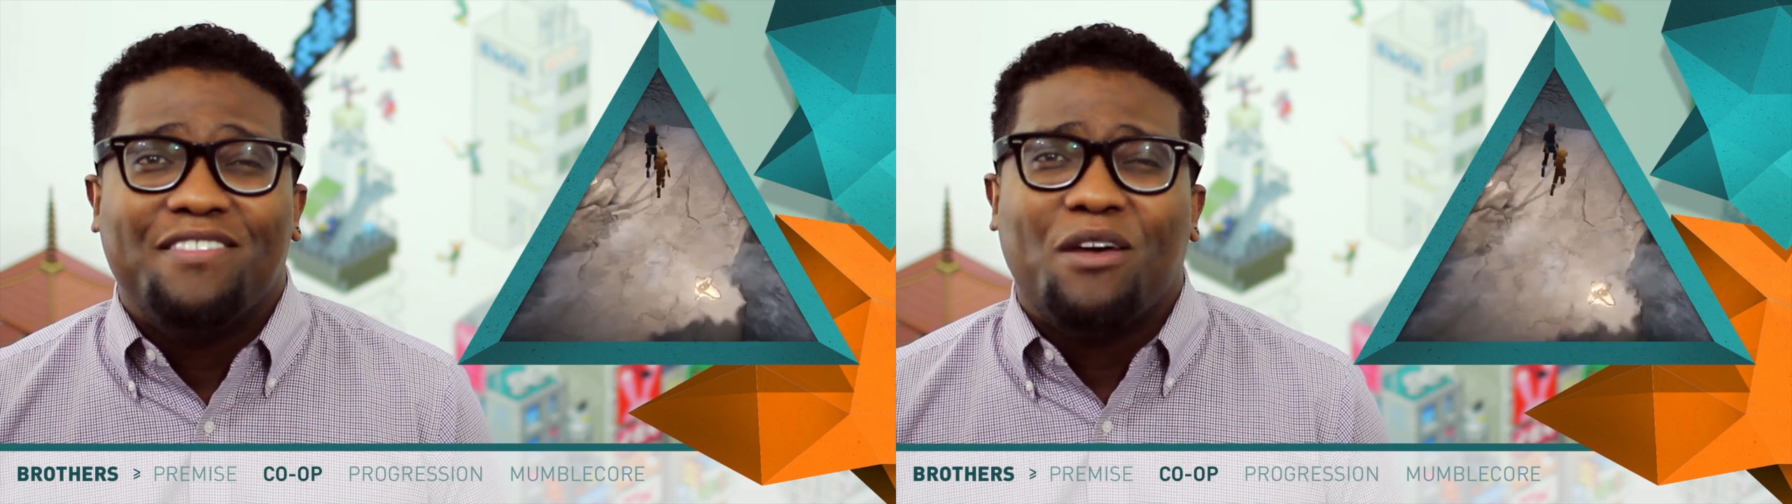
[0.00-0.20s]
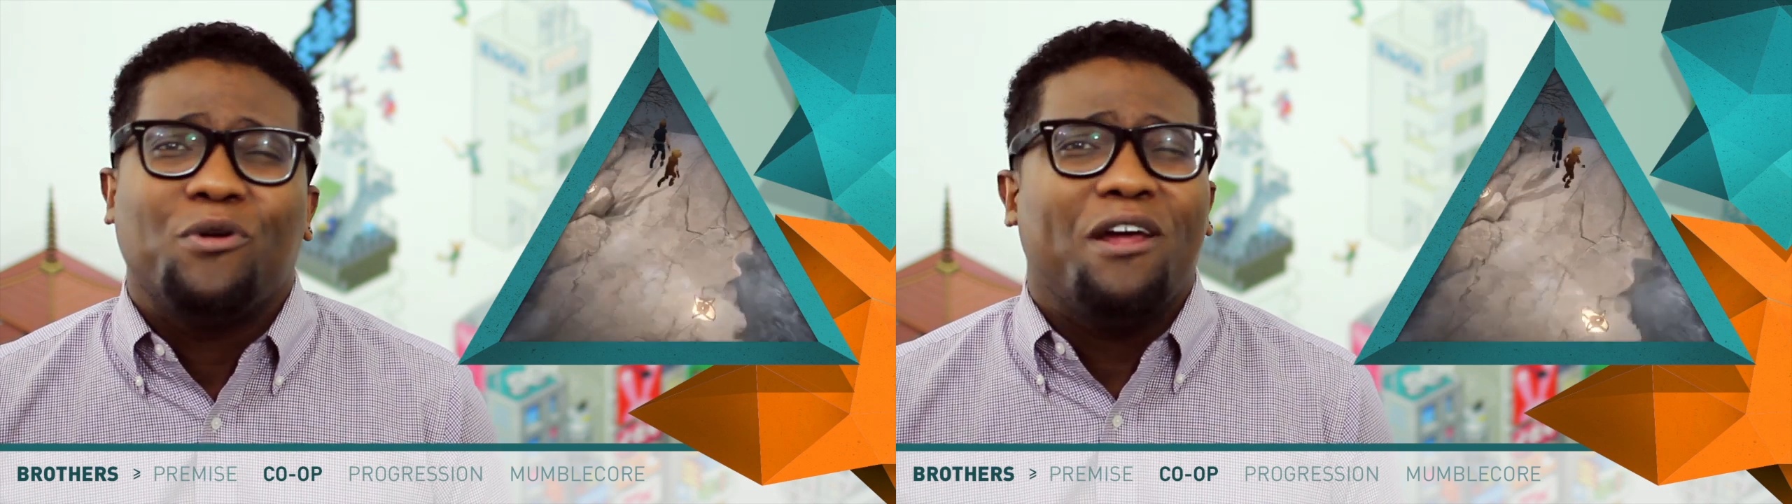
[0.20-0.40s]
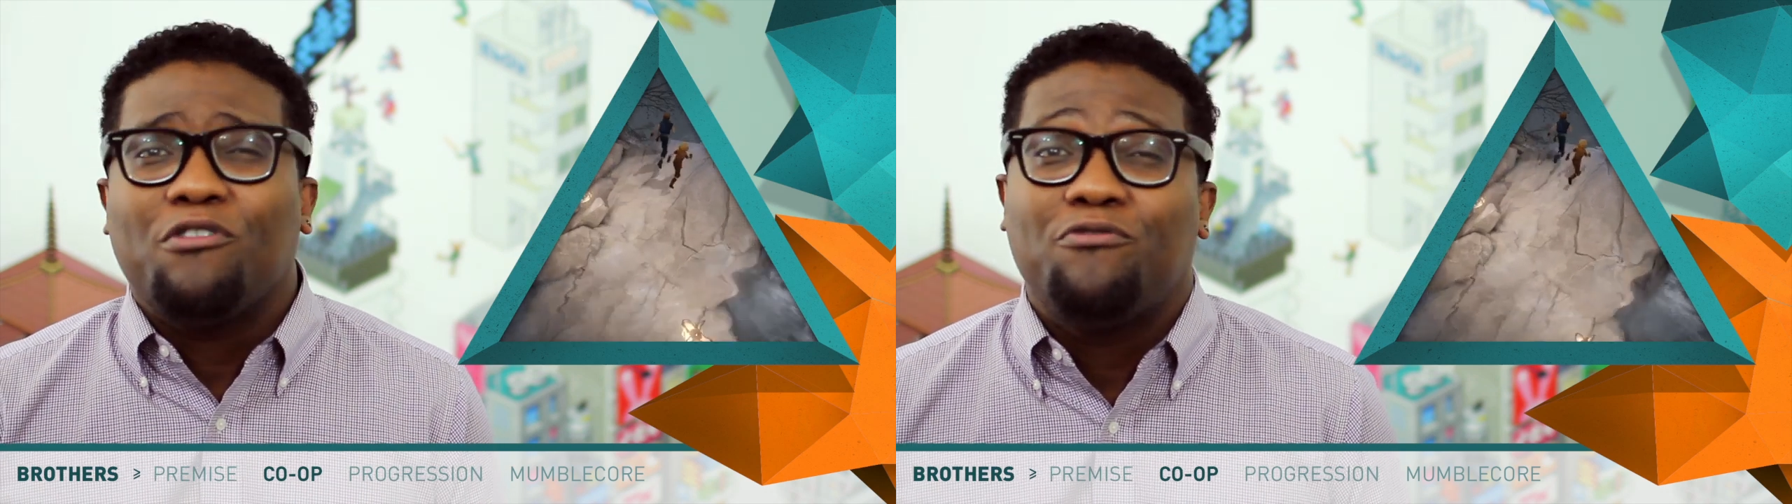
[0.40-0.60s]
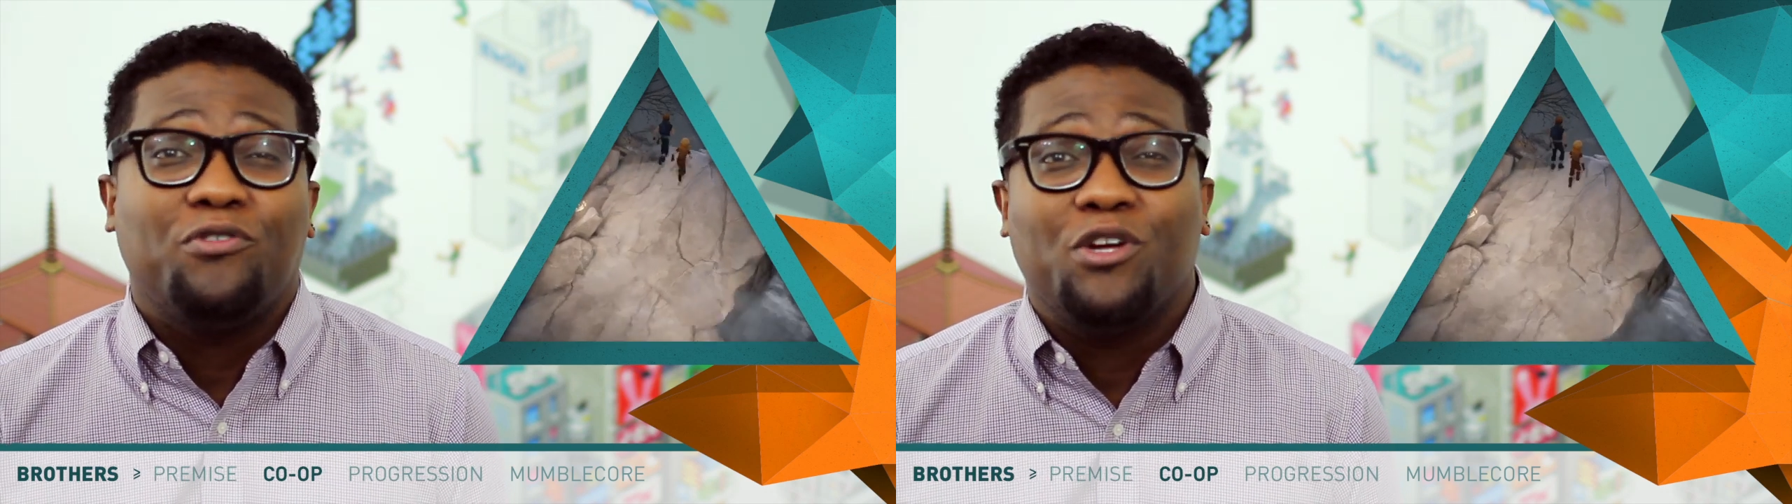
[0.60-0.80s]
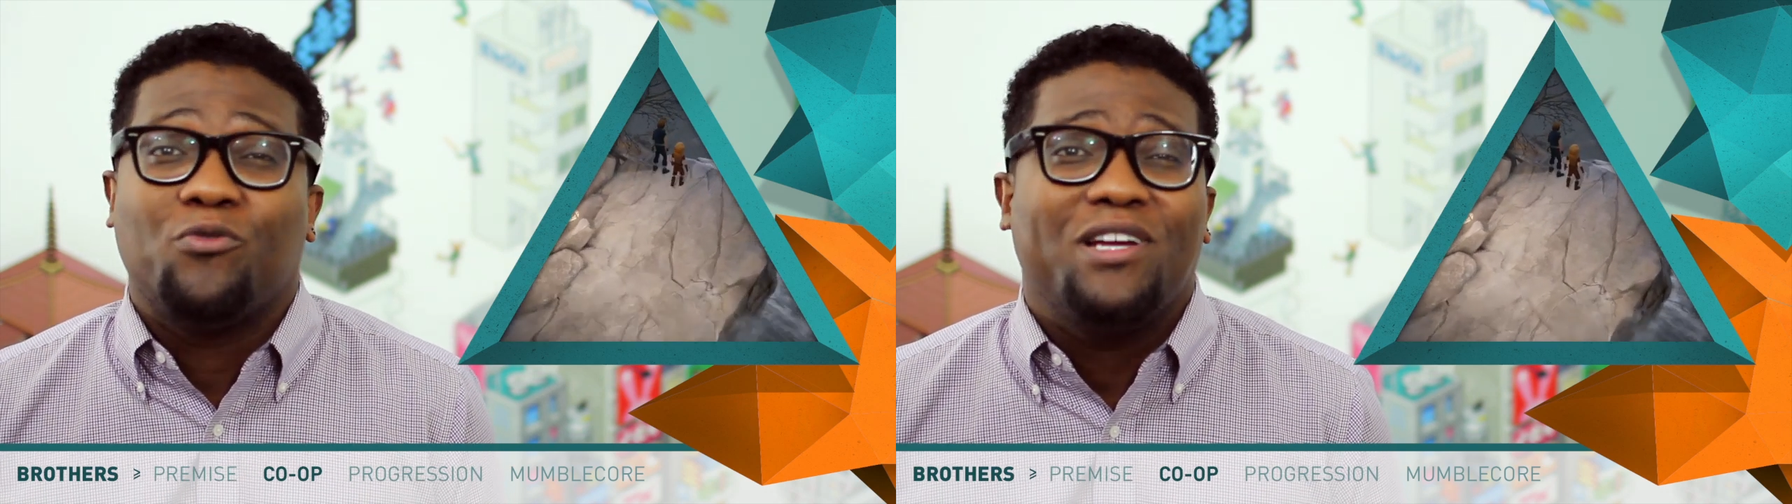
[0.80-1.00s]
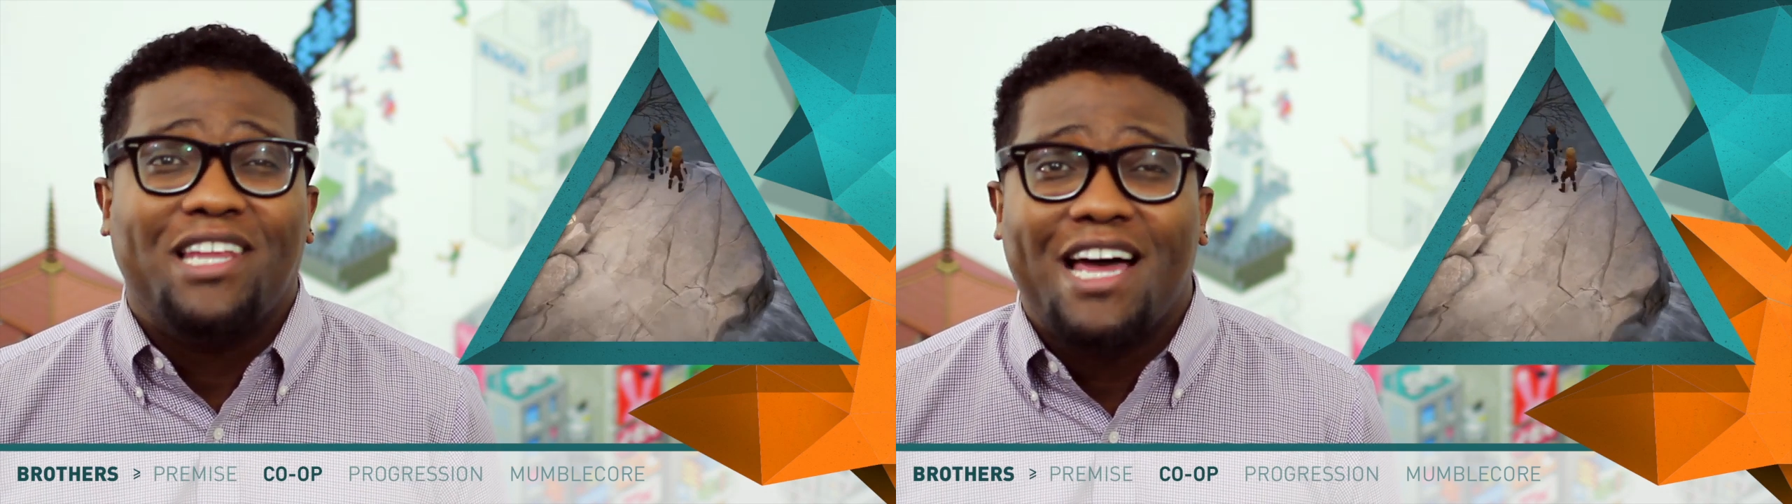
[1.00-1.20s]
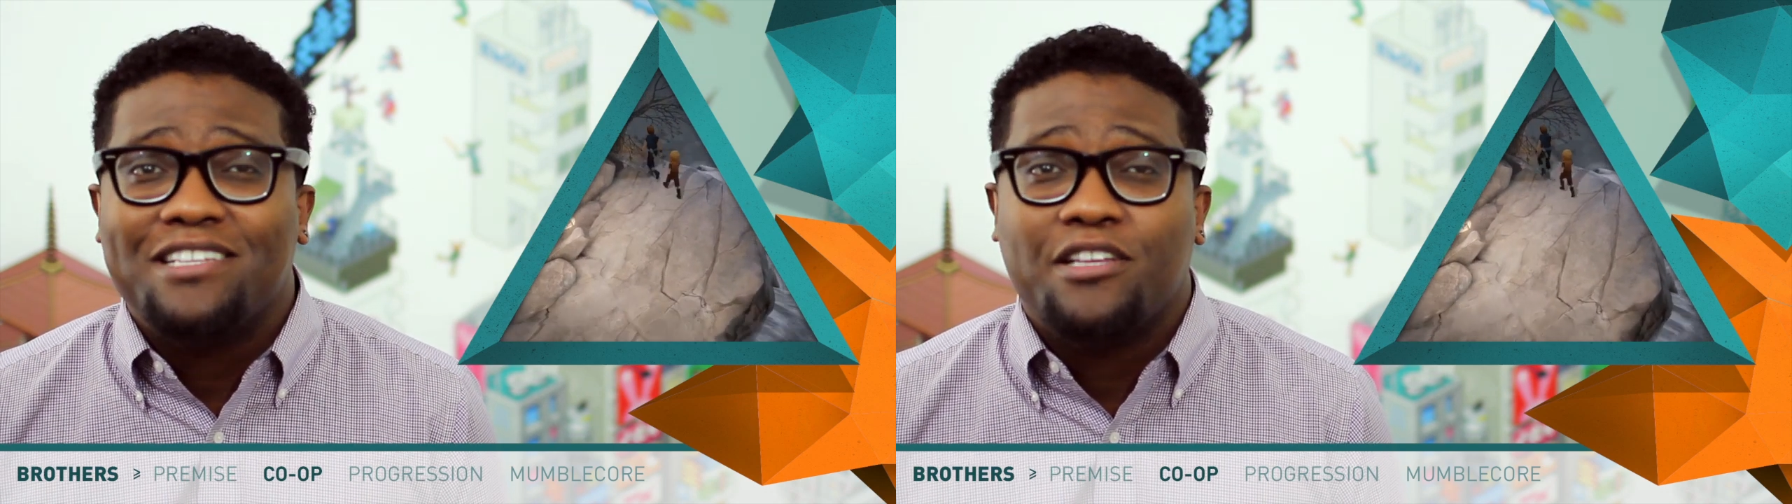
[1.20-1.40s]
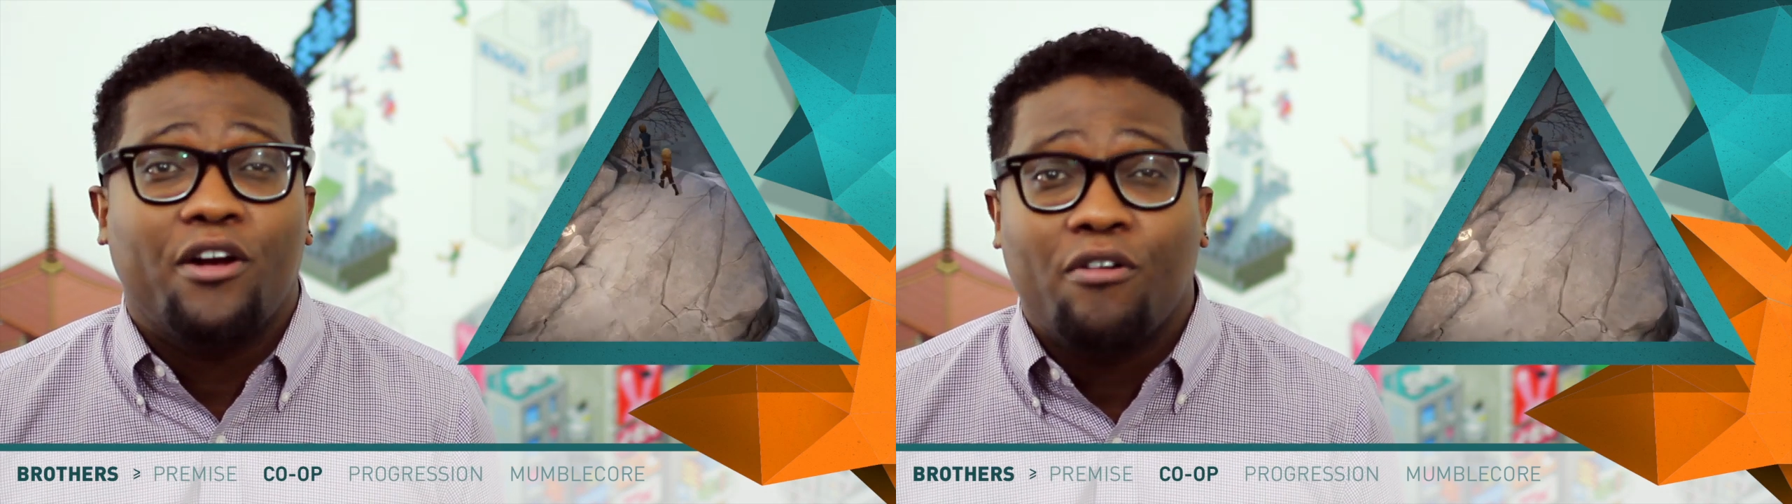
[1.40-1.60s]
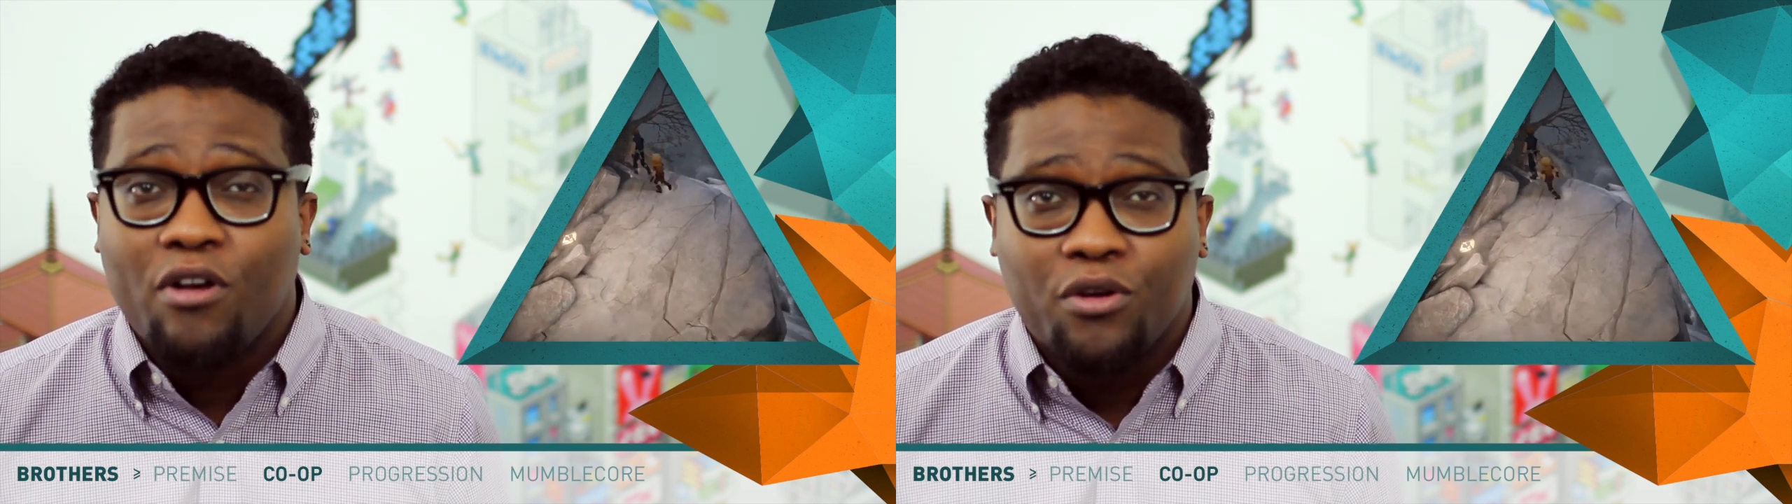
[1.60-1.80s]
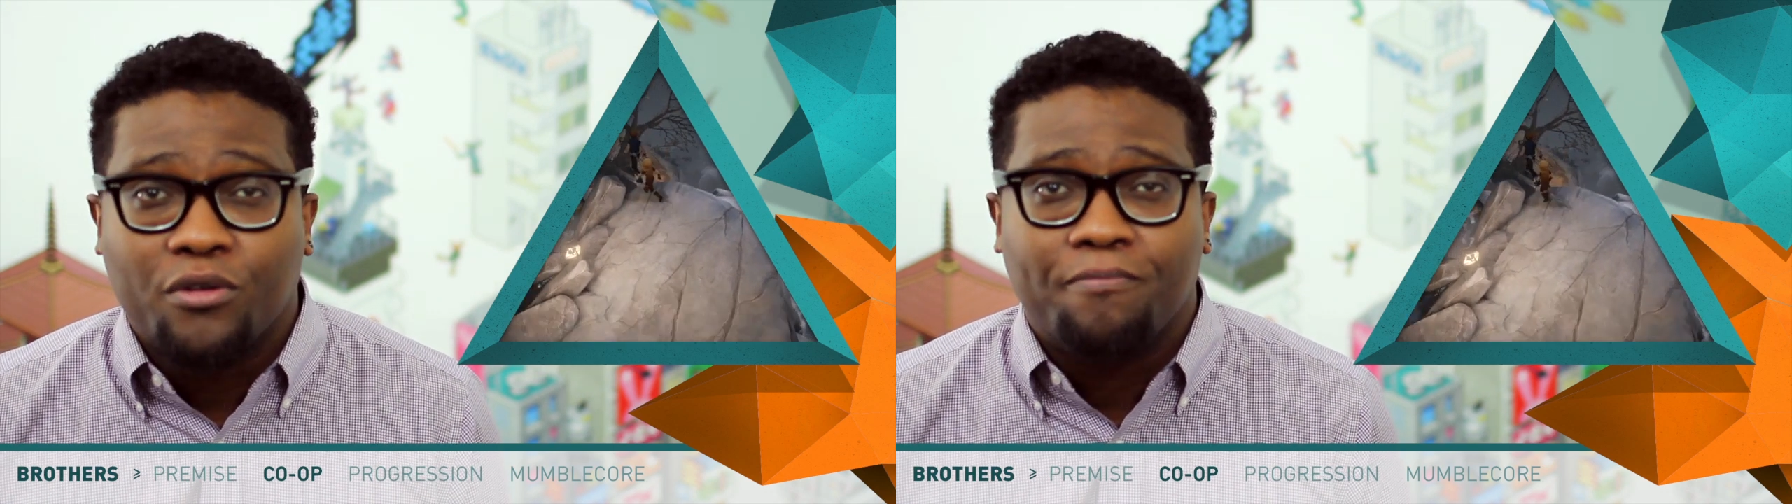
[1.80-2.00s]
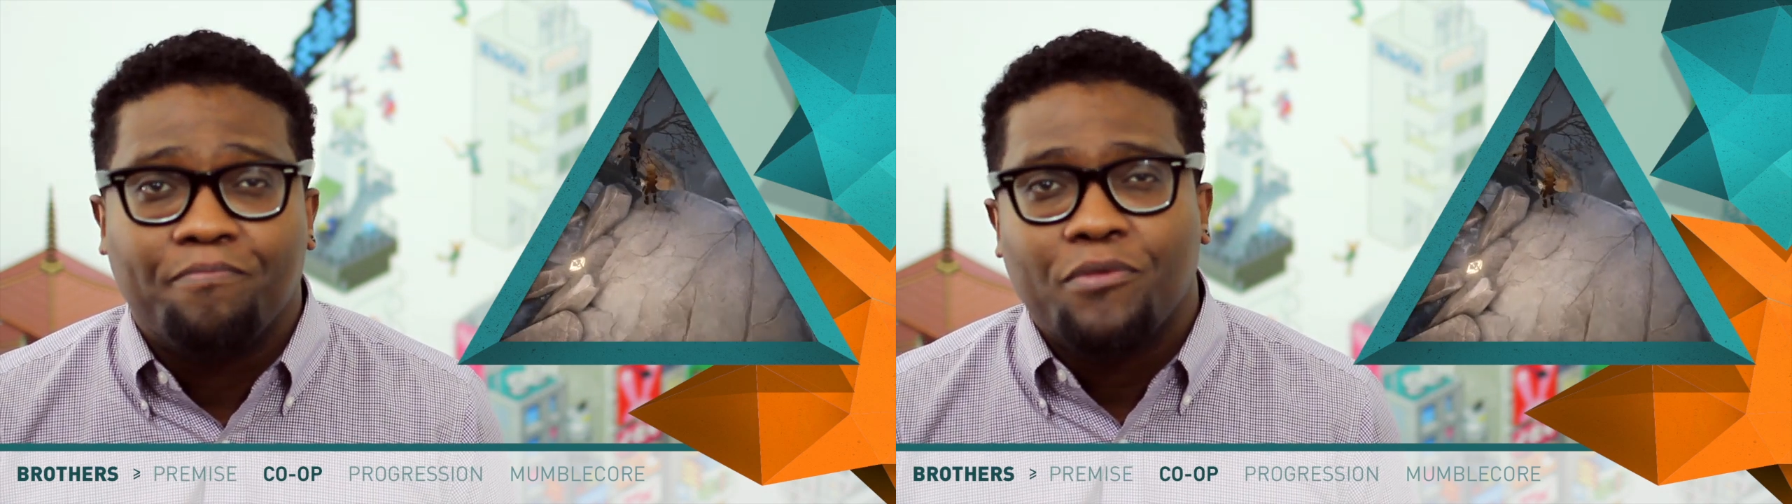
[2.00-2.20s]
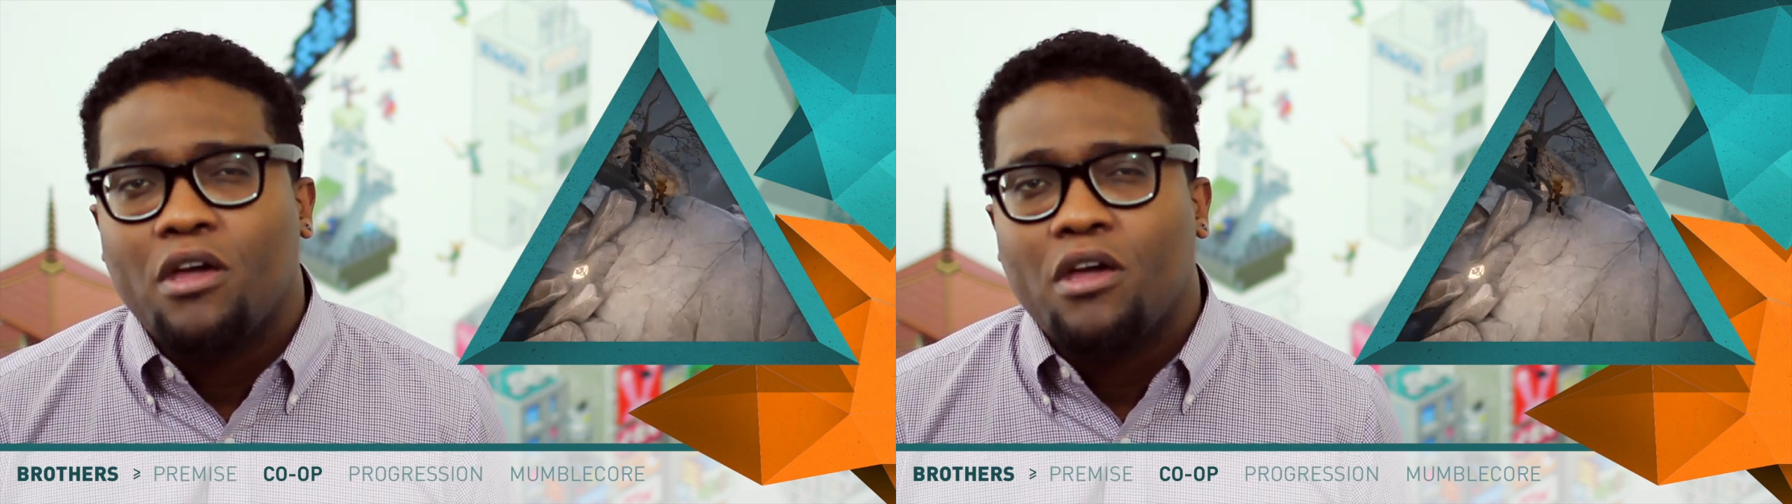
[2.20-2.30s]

that were never fully realized on our own.